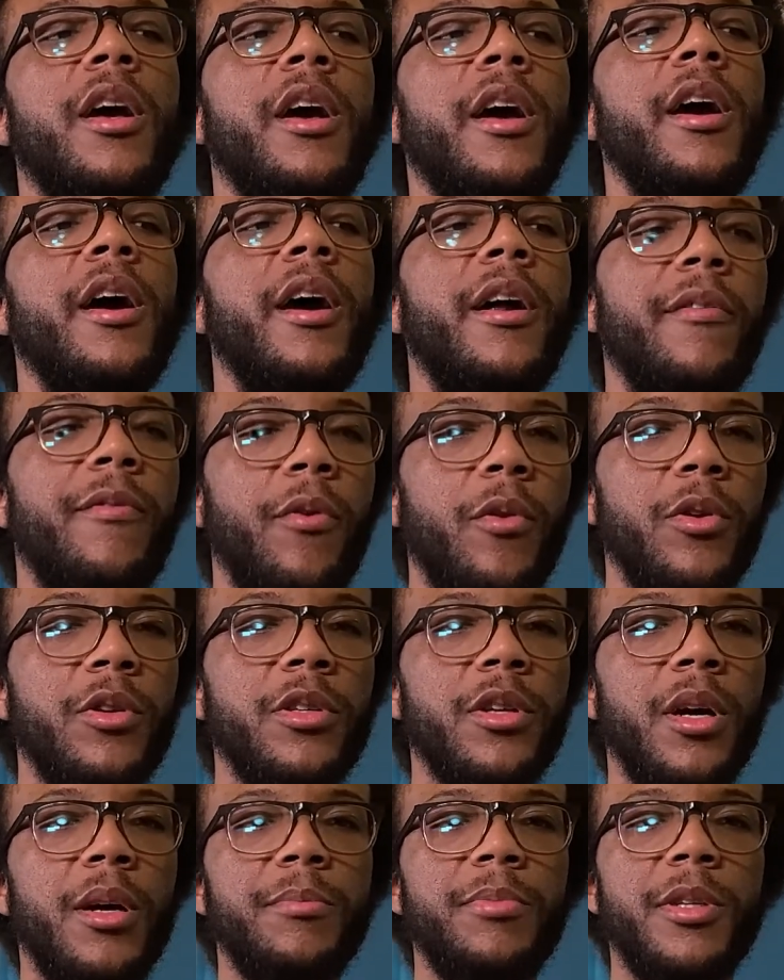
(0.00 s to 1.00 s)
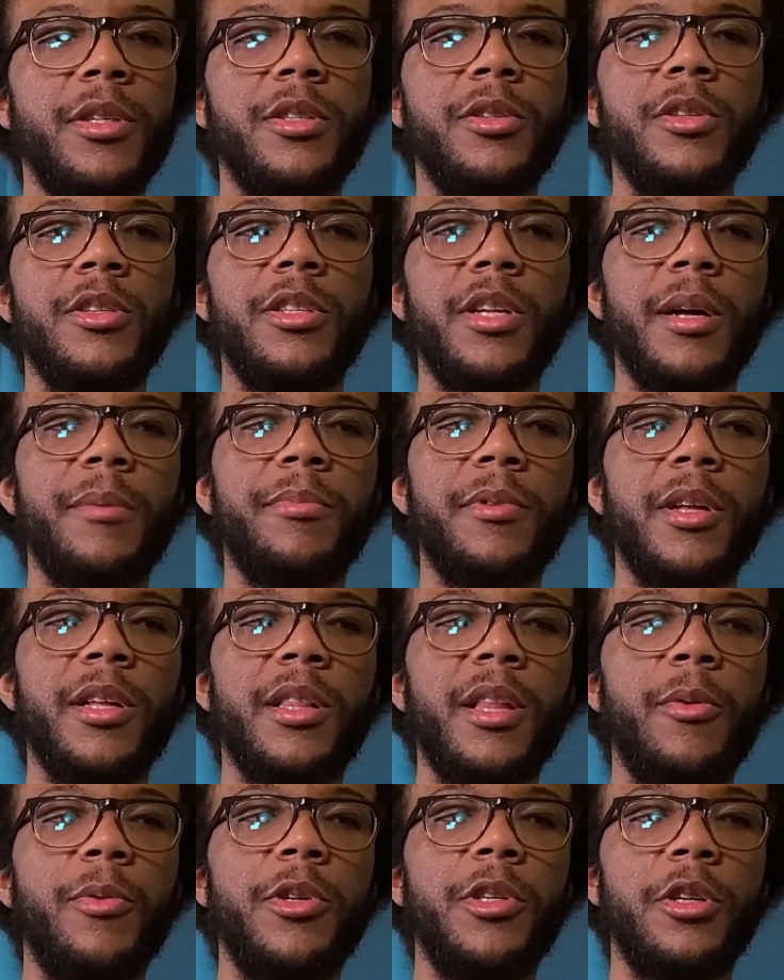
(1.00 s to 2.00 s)
And Forrest Gump says the same thing that
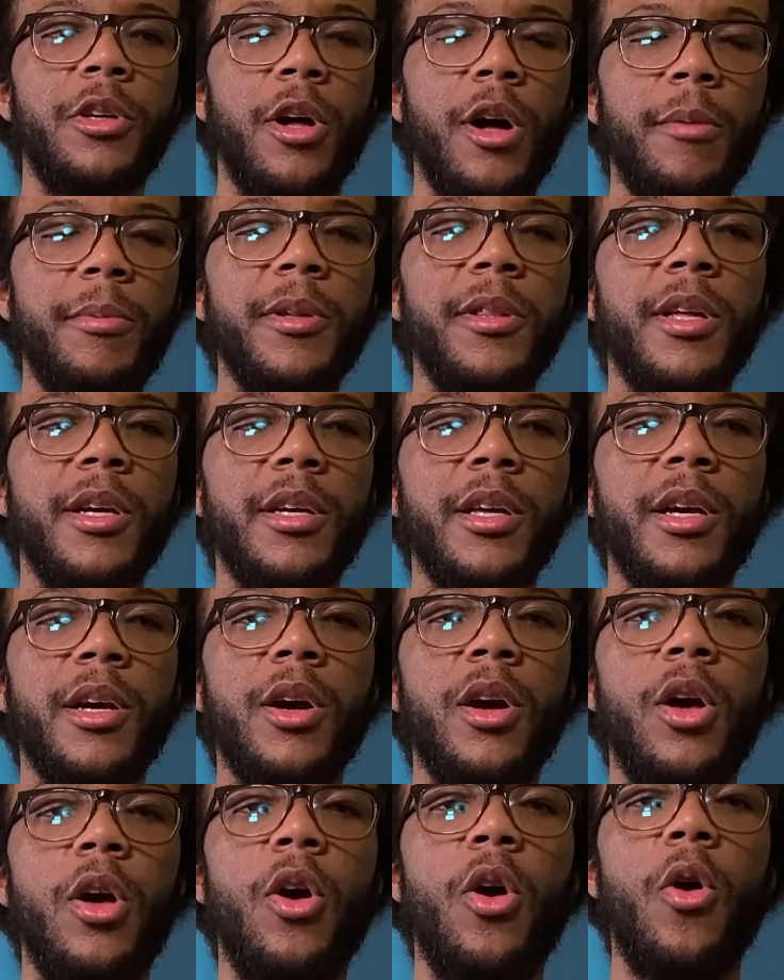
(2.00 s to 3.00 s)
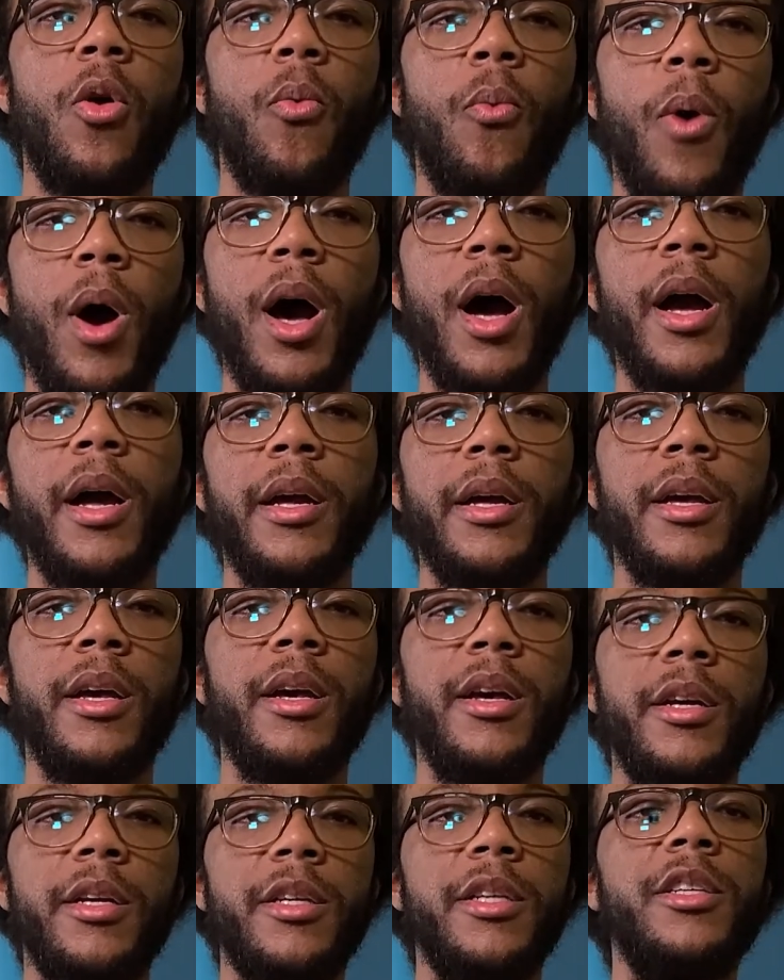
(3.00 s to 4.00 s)
we should all be thinking. Why?
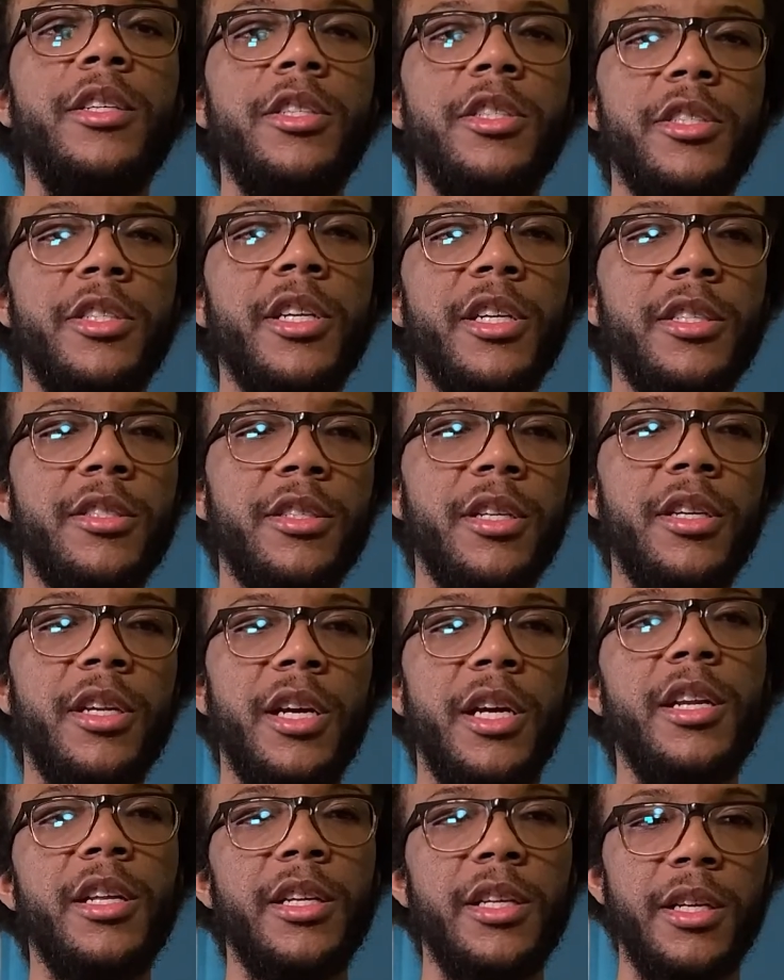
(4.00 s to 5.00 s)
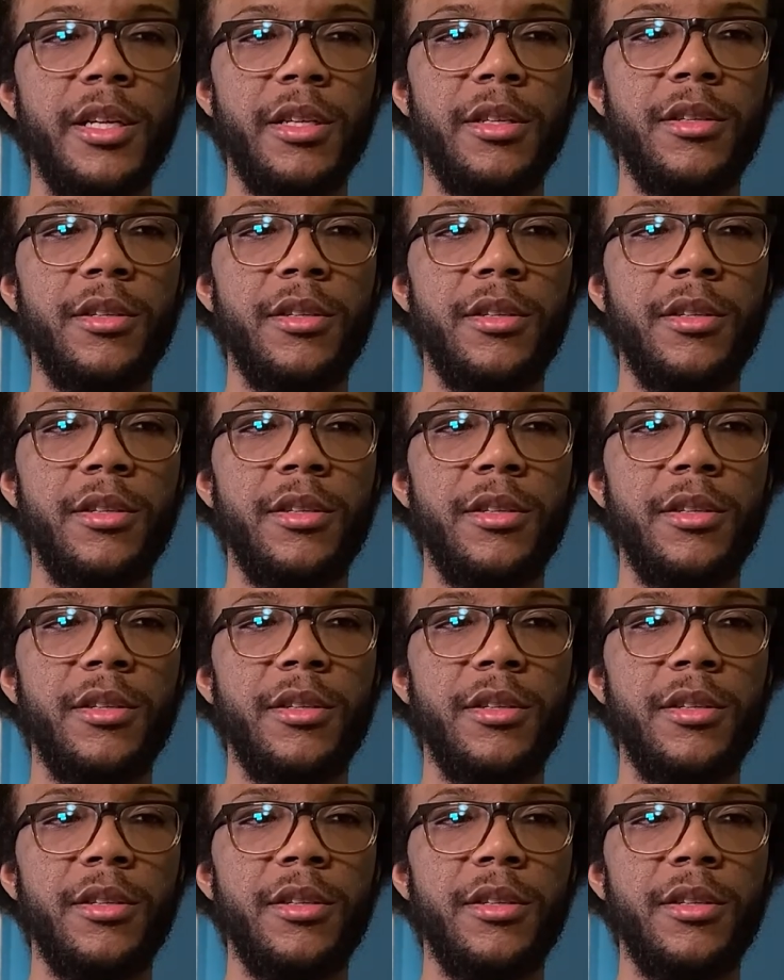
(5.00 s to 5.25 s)
He's just an idiot.